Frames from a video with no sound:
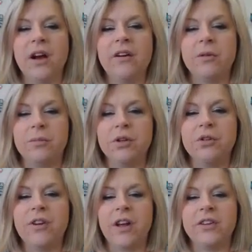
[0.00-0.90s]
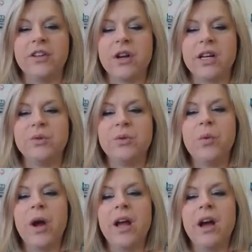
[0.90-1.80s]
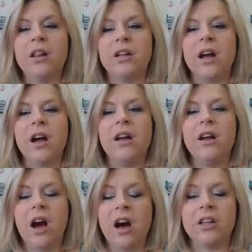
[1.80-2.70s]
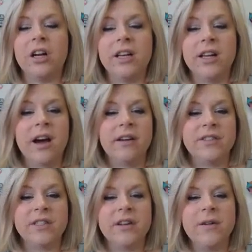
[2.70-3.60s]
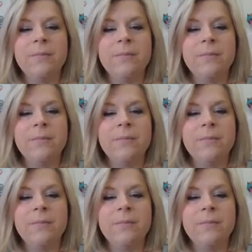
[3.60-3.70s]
of her blue velvet dress with white collar, collar and cuffs.